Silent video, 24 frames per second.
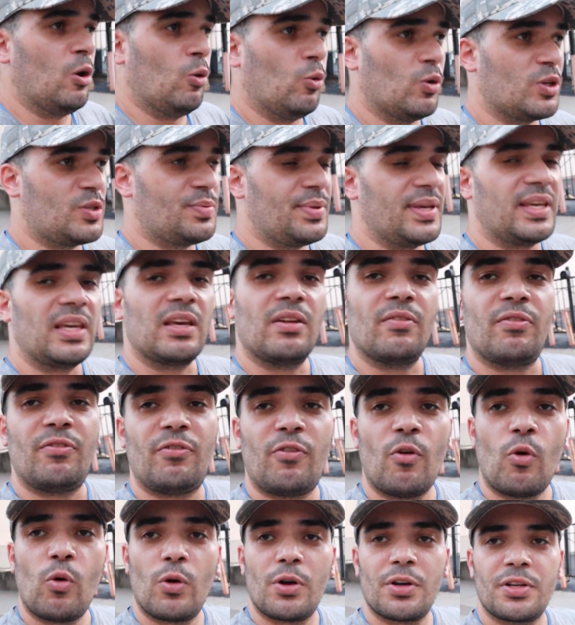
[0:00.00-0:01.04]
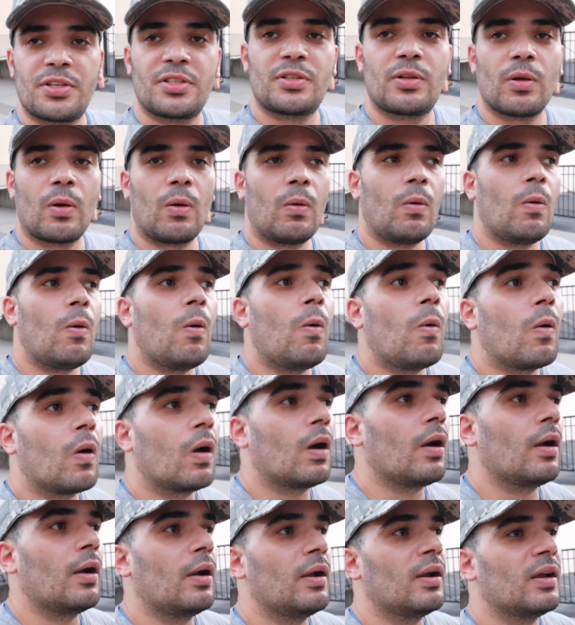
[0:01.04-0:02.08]
was being enforced,
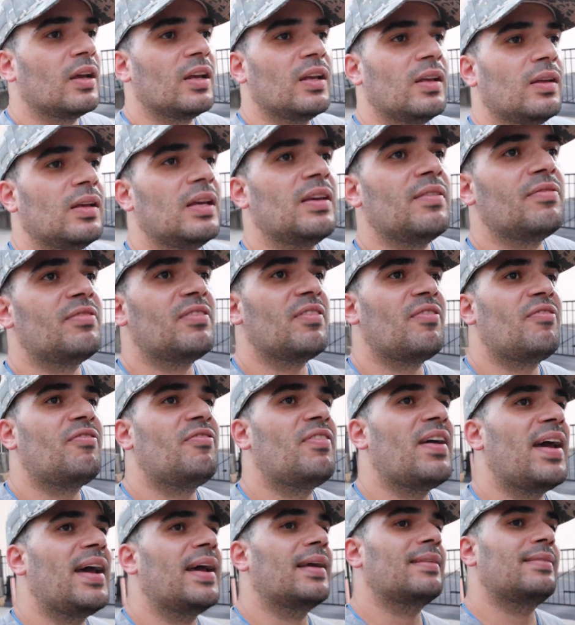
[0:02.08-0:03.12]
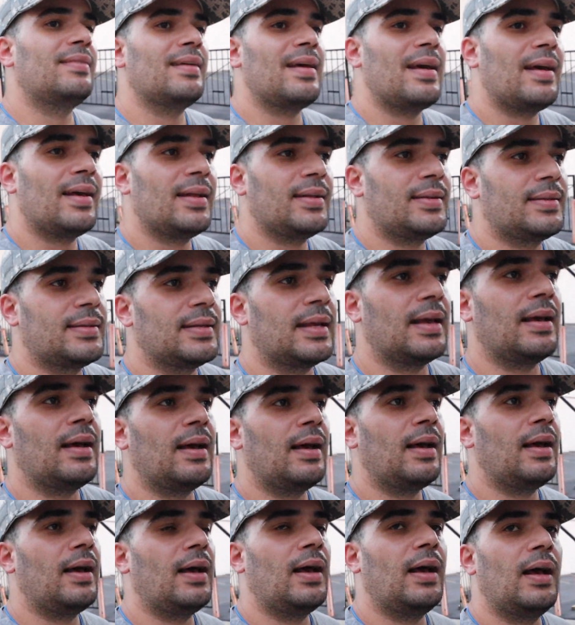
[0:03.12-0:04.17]
or if the fact that
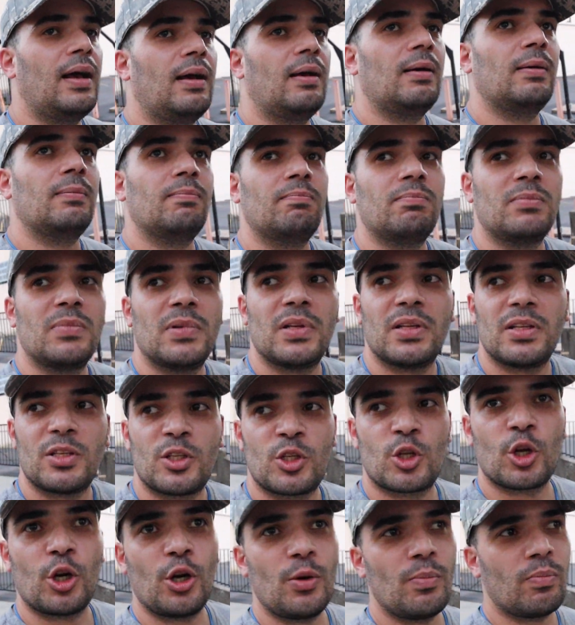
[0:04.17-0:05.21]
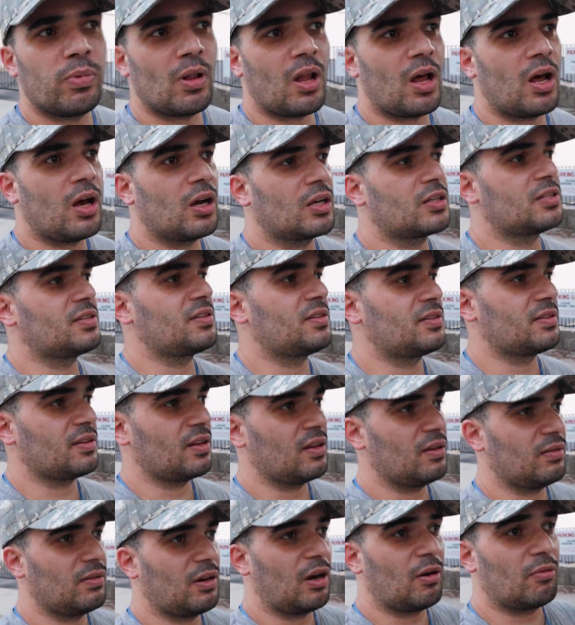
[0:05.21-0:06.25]
certain blocks
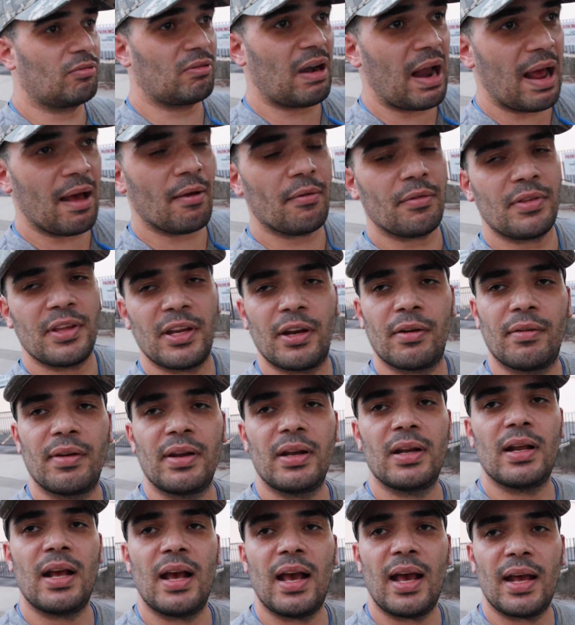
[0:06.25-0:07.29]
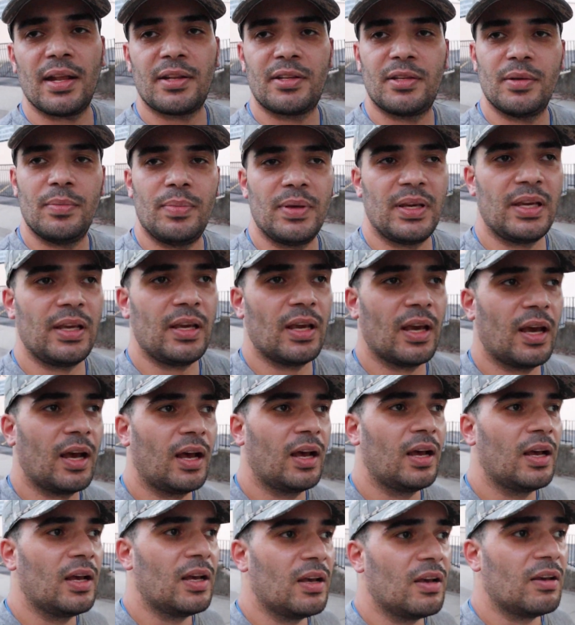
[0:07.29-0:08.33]
around the arena had to be
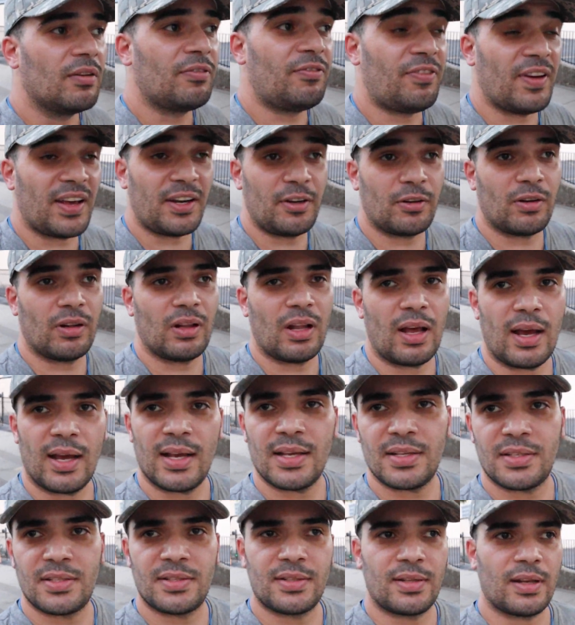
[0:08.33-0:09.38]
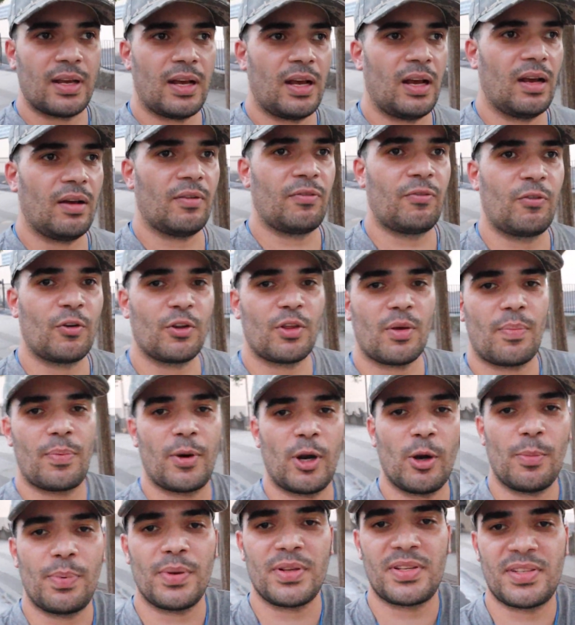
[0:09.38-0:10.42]
federalized for the
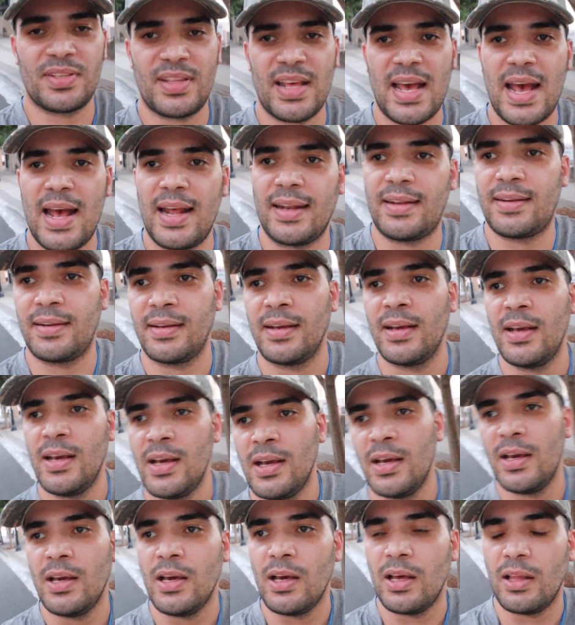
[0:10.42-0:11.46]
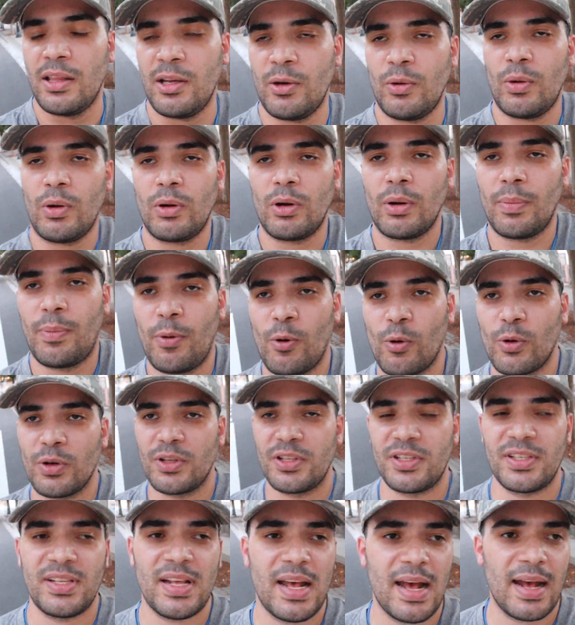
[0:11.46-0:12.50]
purpose that there were
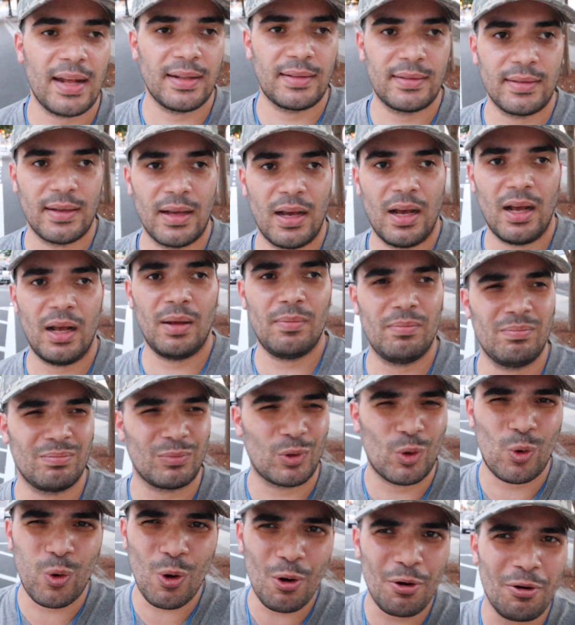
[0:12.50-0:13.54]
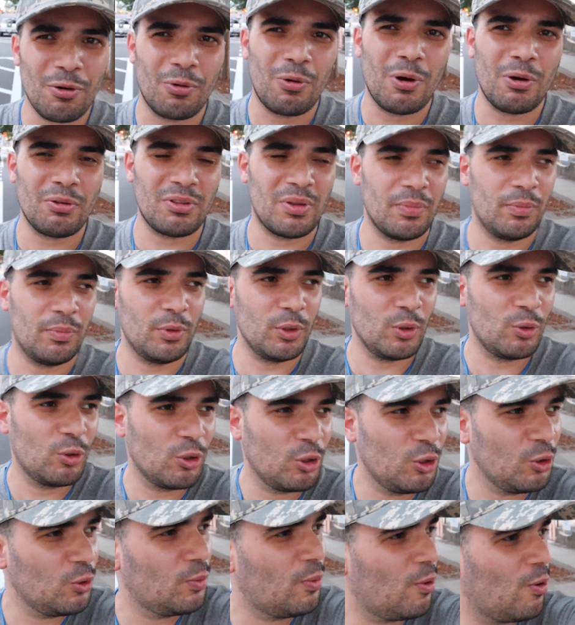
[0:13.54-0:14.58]
reports that quote unquote the
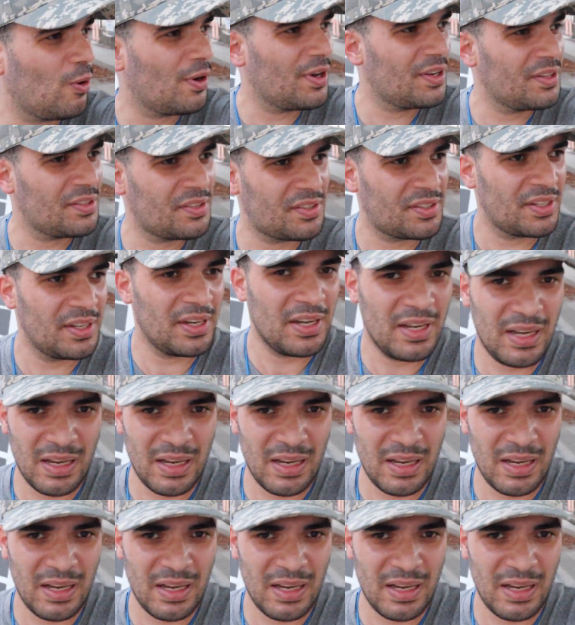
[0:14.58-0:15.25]
Boogaloo Boys,